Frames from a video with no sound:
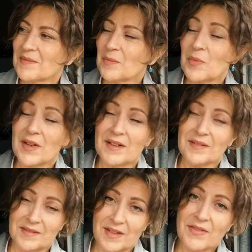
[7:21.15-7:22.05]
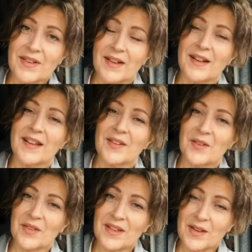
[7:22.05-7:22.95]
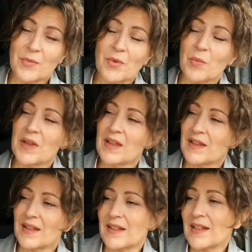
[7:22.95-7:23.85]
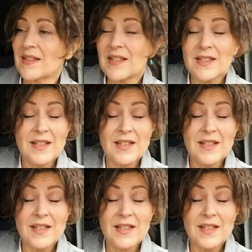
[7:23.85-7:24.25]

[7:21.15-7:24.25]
but definitely, it's